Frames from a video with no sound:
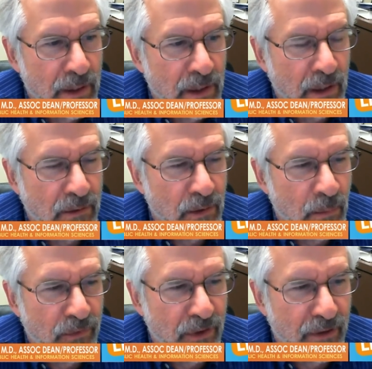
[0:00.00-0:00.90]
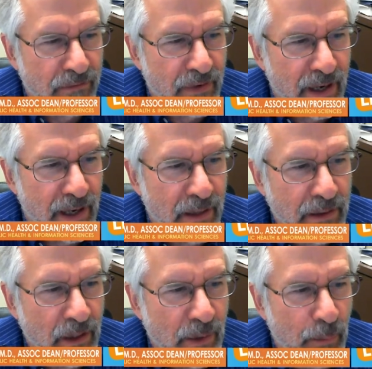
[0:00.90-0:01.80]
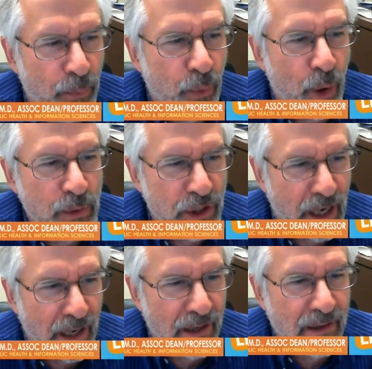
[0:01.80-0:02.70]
in terms of uh, you know approaching